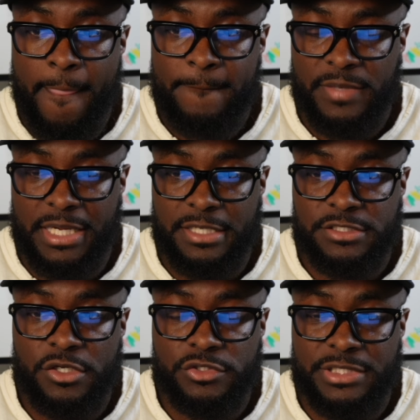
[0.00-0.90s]
Like I
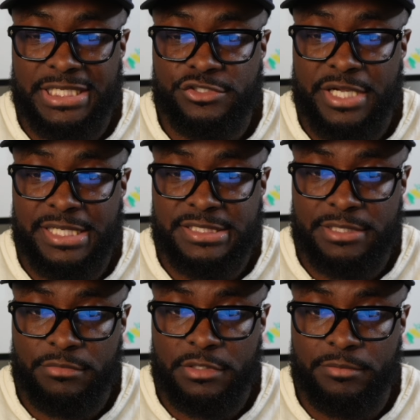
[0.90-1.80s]
told you, they track
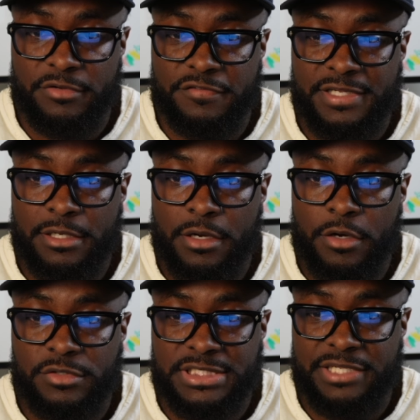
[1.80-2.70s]
similar, but
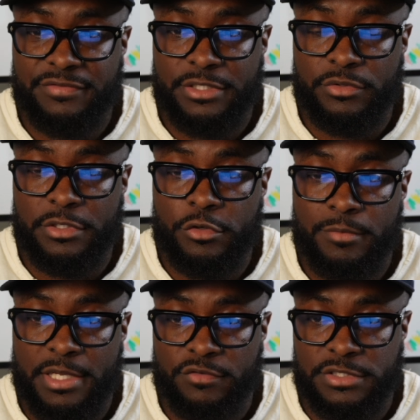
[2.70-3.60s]
VOO is giving you a little
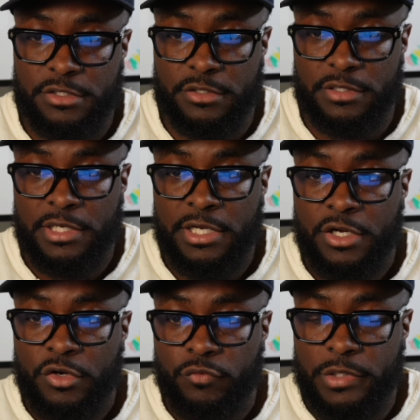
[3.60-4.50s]
better return.
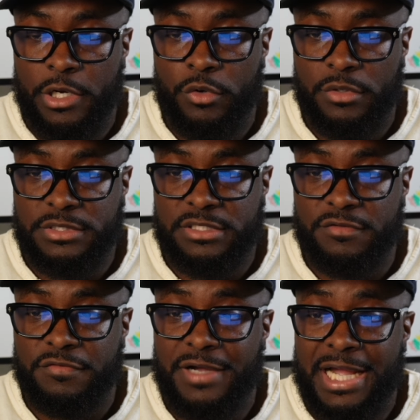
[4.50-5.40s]
If we go on to the
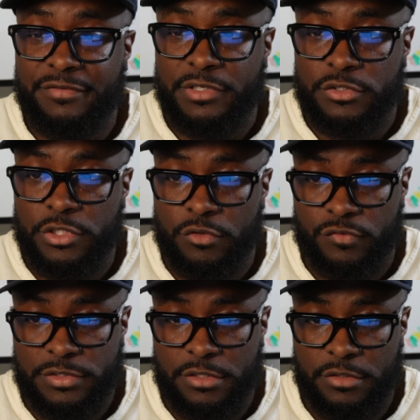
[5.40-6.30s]
5-year total
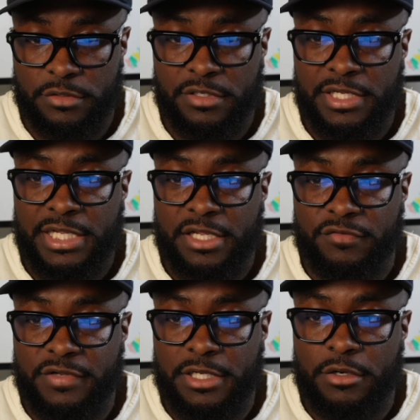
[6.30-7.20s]
return,
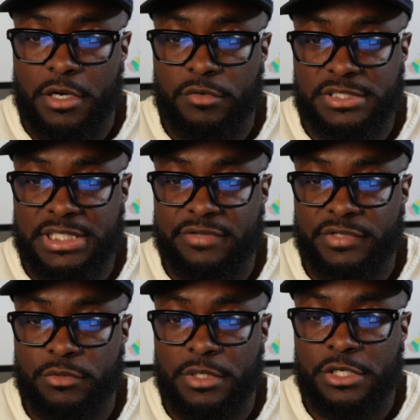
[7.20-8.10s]
VOO is giving
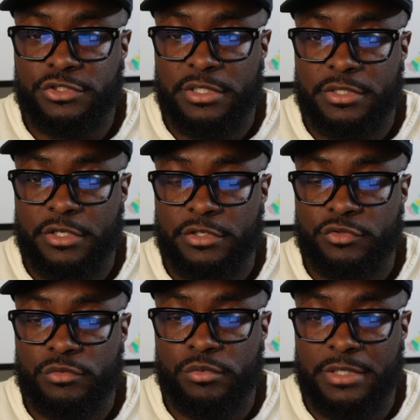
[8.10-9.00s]
you
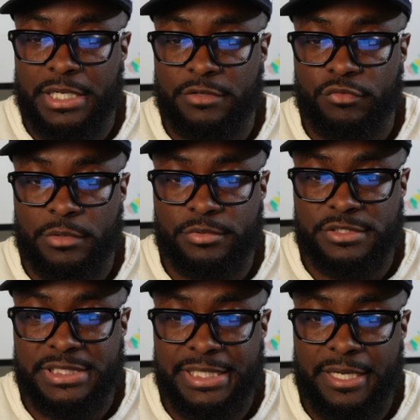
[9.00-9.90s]

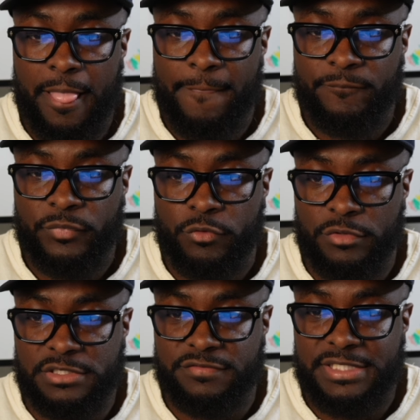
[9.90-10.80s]
133.94%,
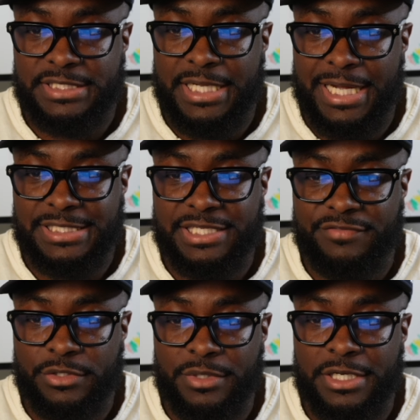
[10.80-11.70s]
whereas VTI is
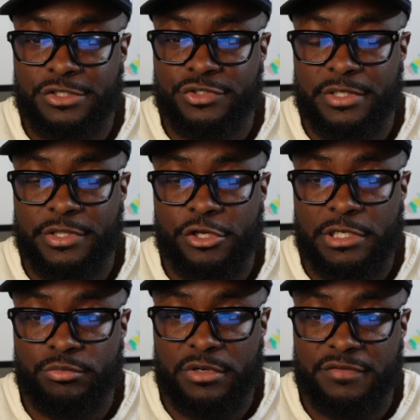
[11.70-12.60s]
giving you
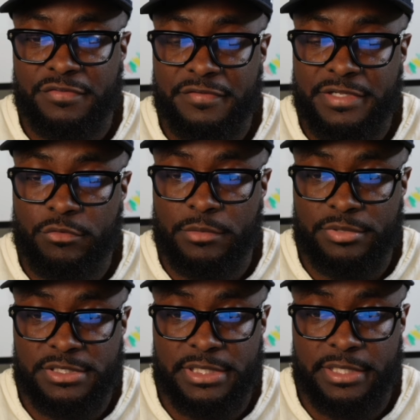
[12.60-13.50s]

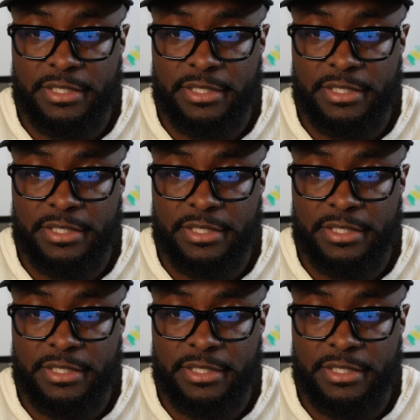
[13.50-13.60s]
130.51%.